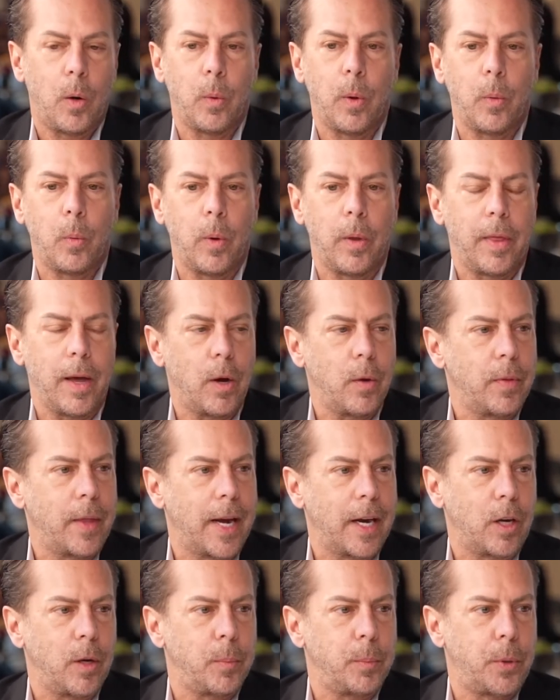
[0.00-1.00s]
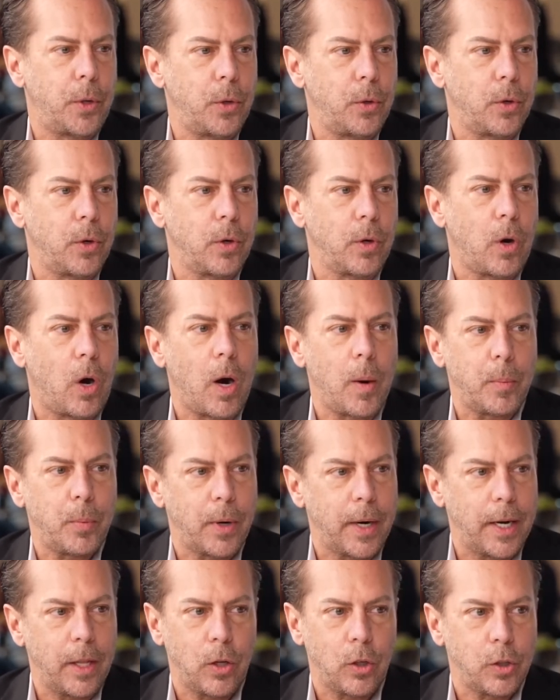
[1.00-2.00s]
Without that computer
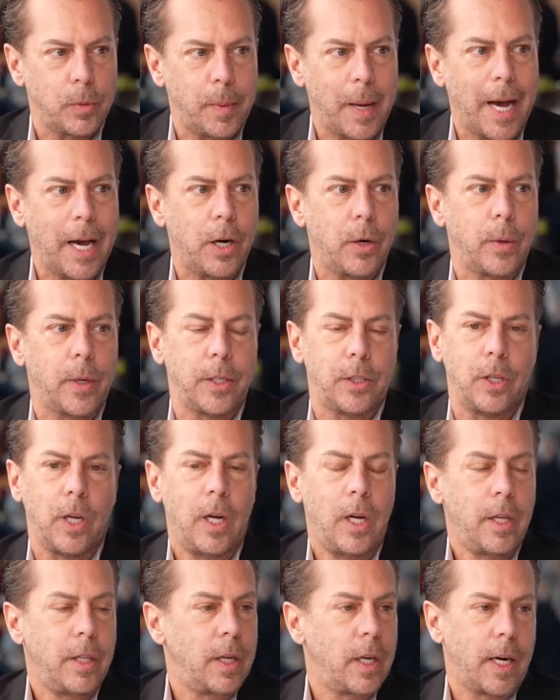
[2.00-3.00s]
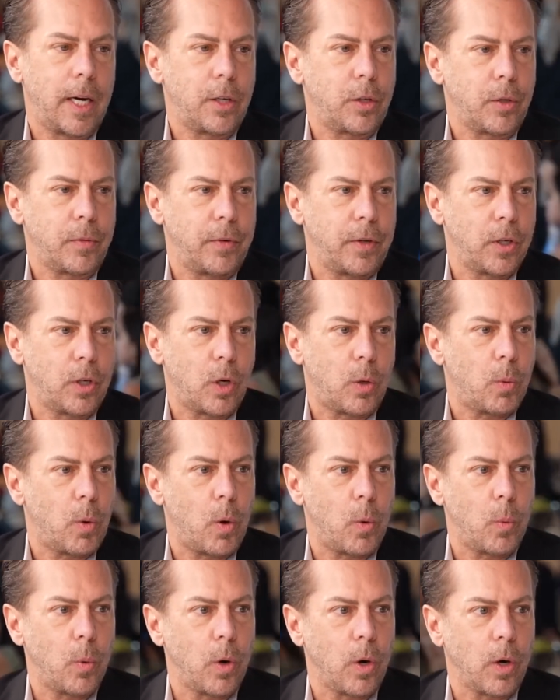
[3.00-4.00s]
operating those batteries, the electric vehicle
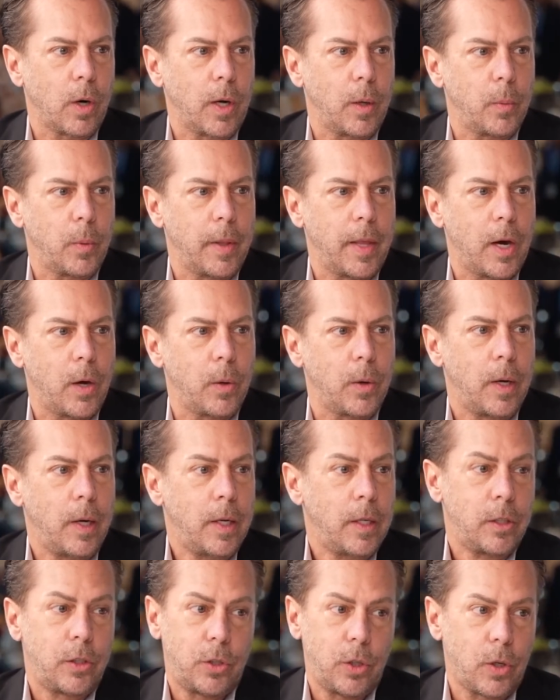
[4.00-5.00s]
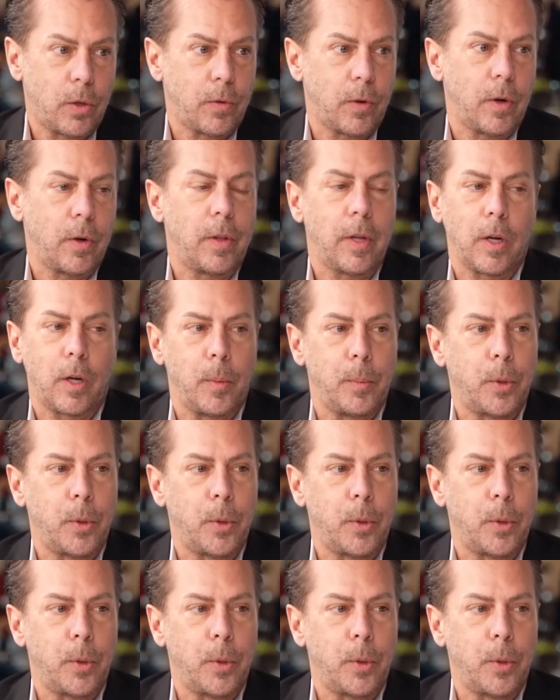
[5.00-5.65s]
won't work. And without silver, the